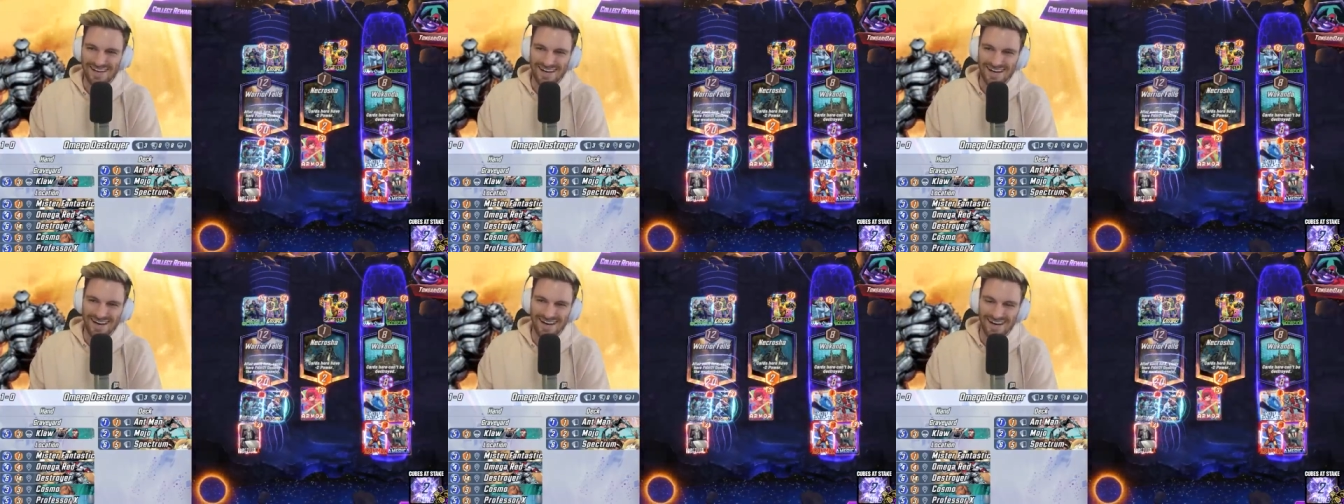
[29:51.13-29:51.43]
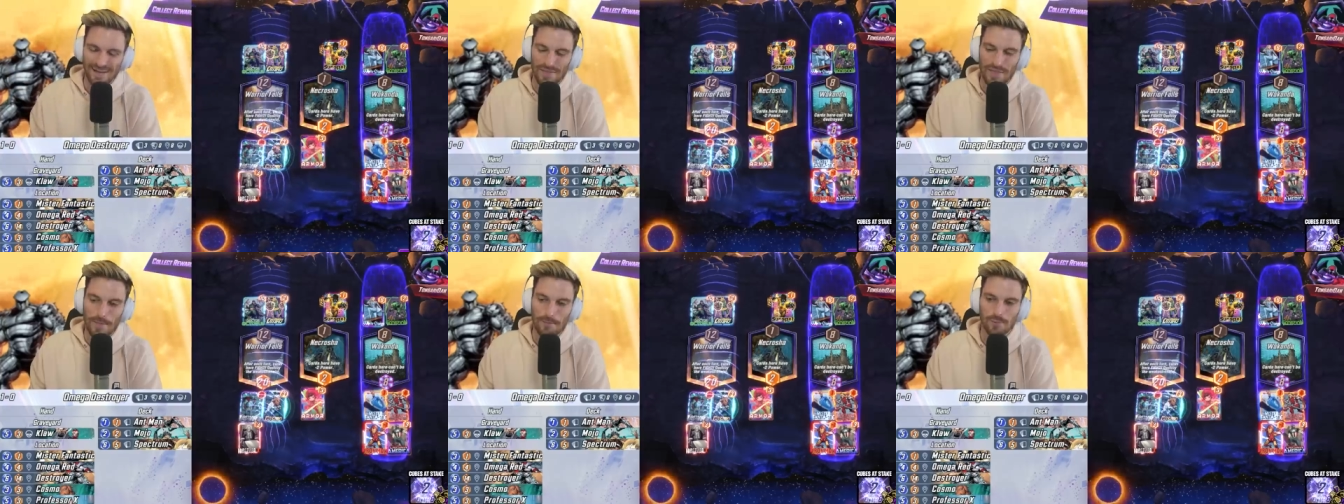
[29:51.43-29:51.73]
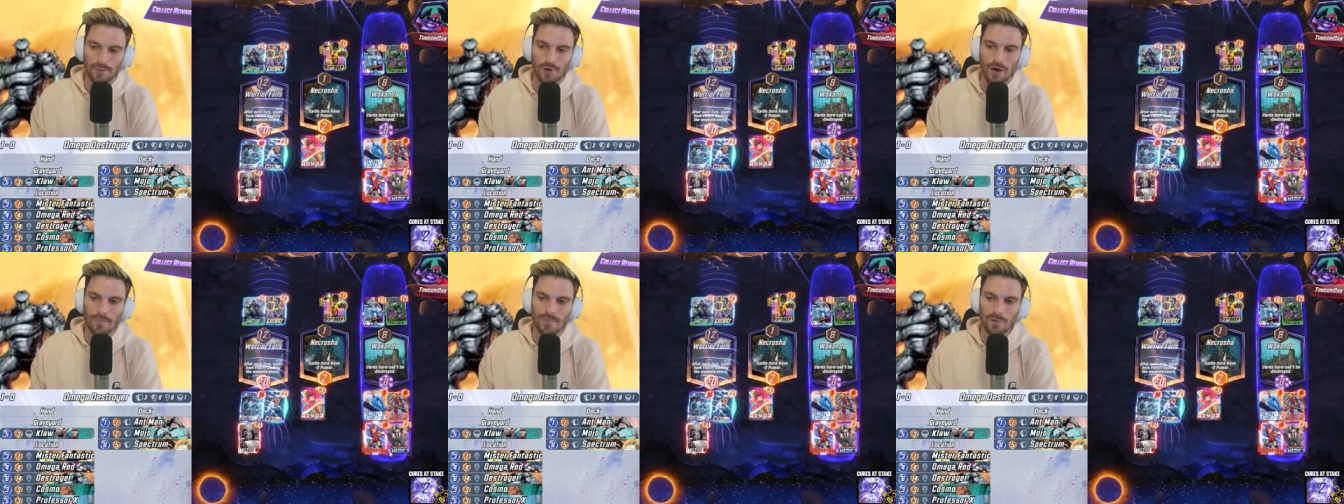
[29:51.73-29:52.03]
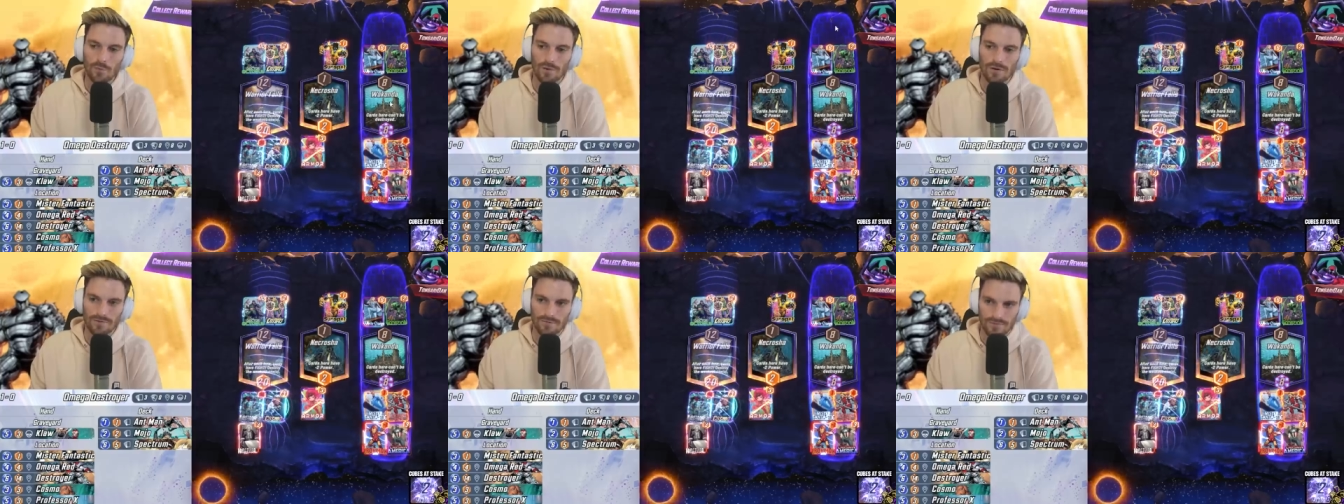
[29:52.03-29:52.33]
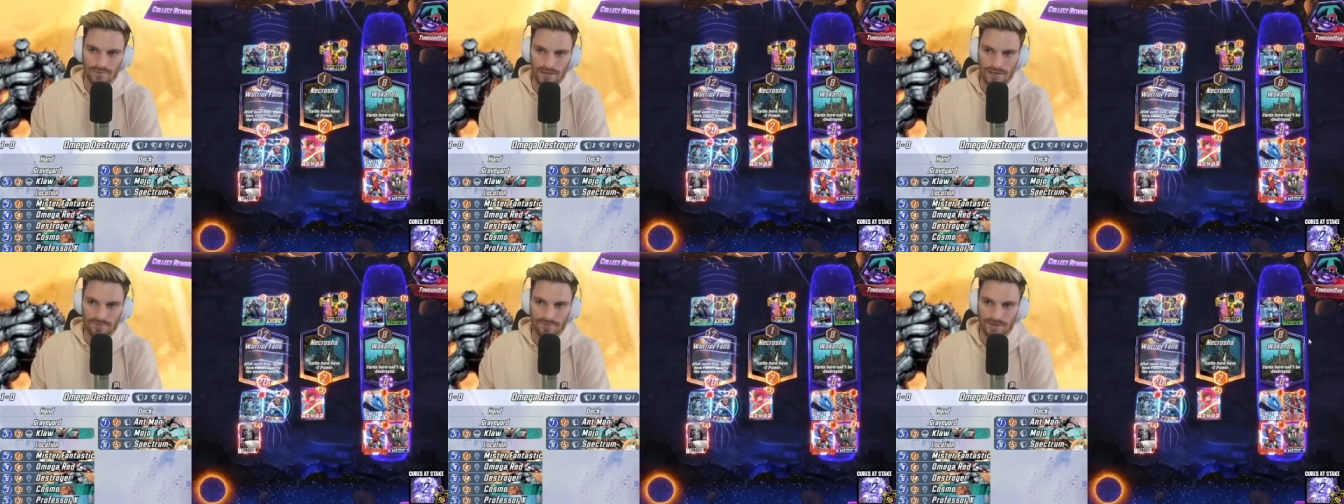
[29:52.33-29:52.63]
Uh, that probably would
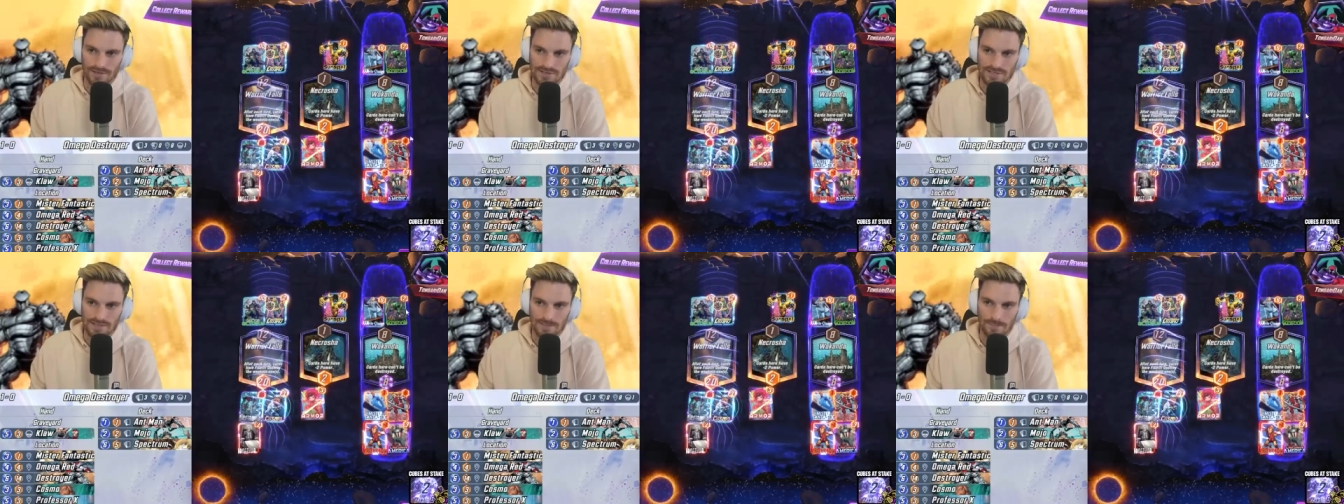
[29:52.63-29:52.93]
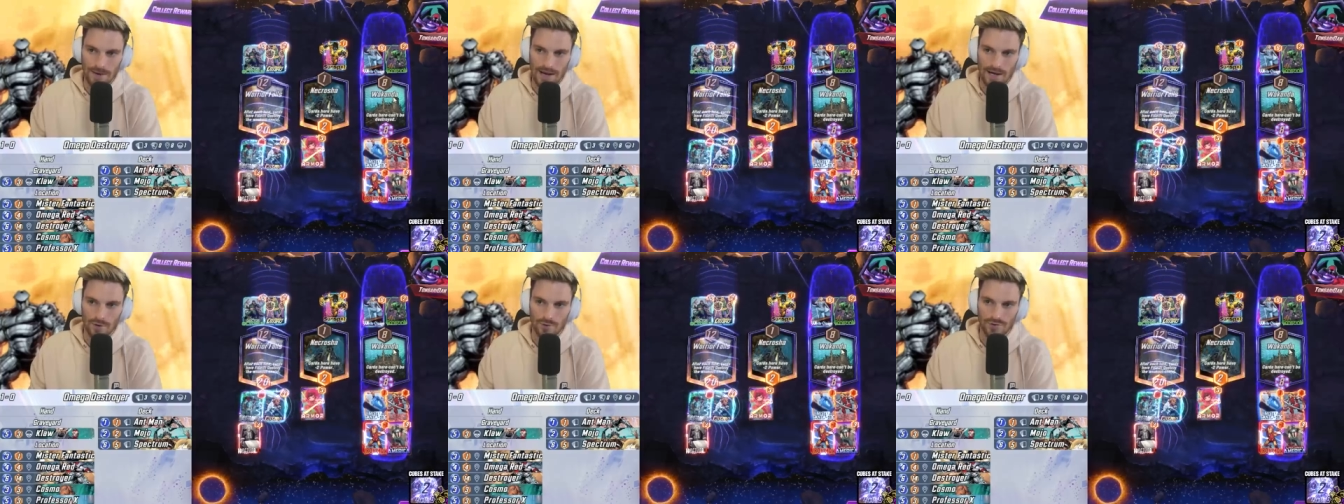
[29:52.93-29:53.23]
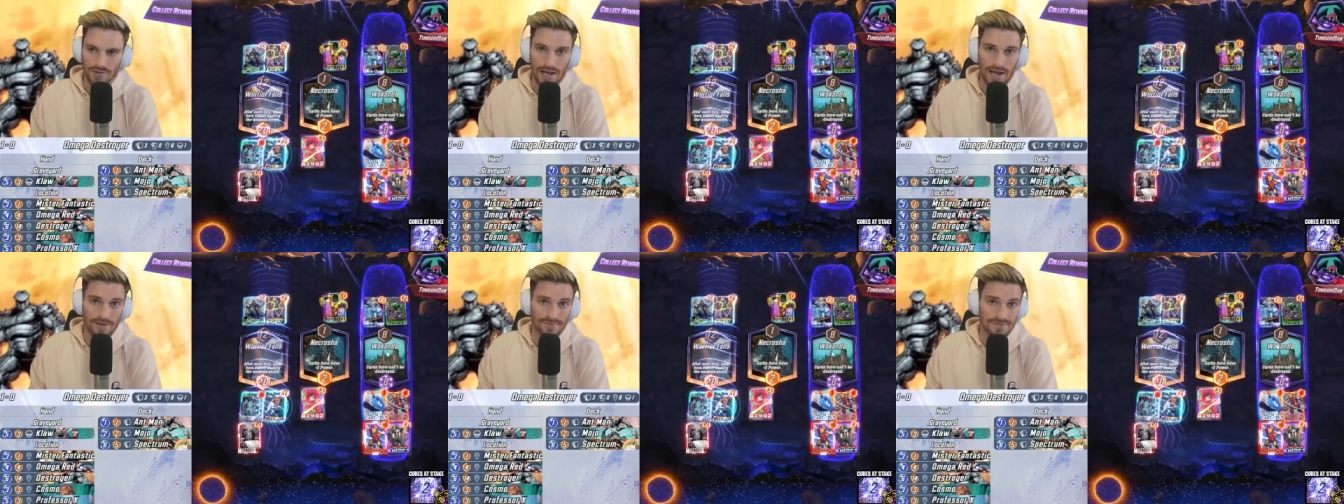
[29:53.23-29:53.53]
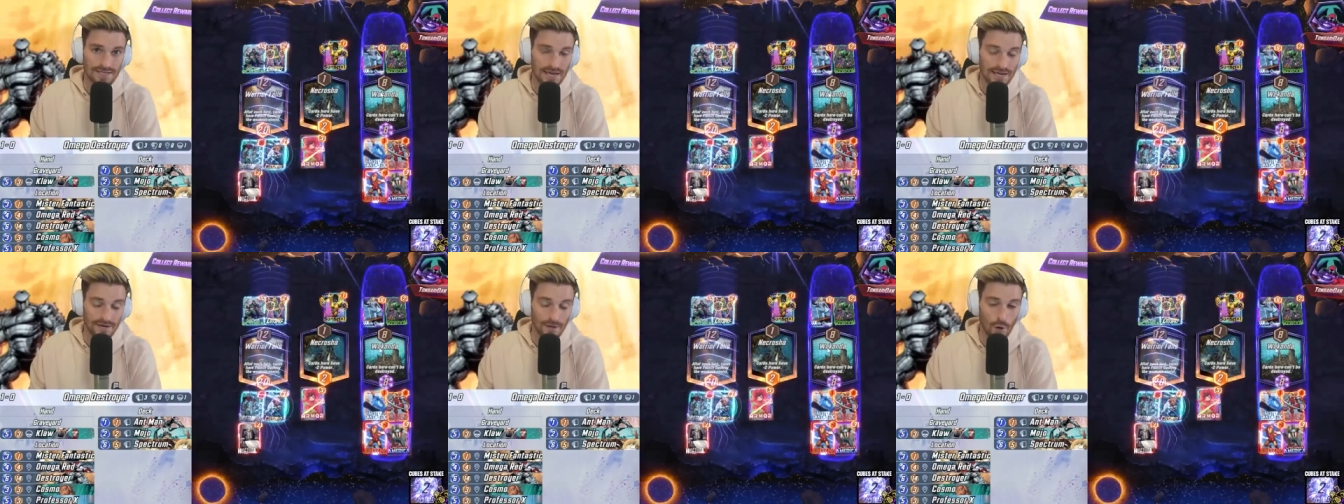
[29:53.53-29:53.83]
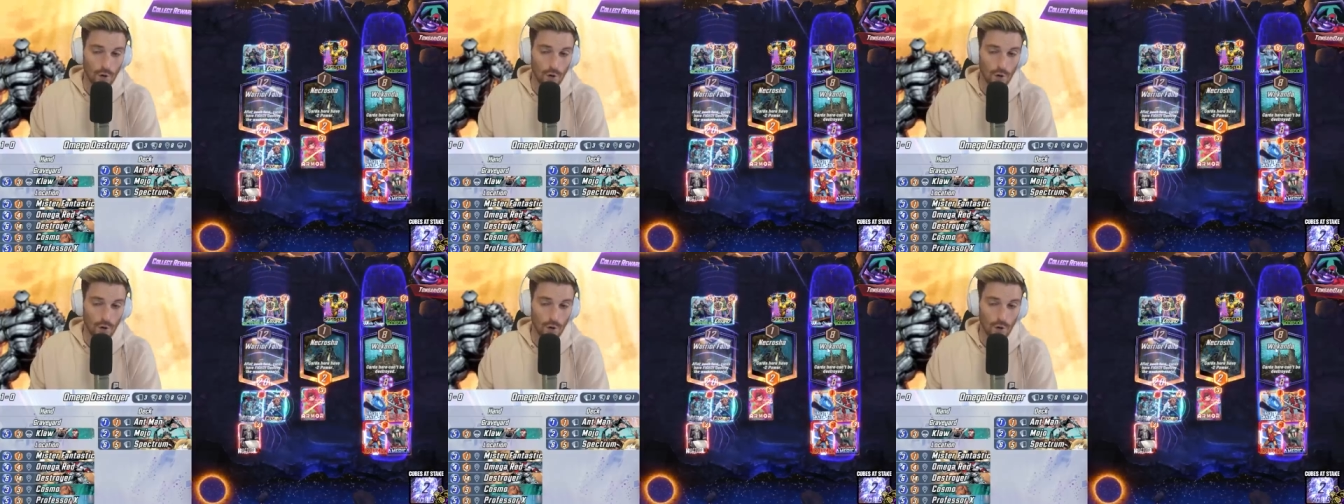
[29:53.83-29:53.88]
have given us the power to have 10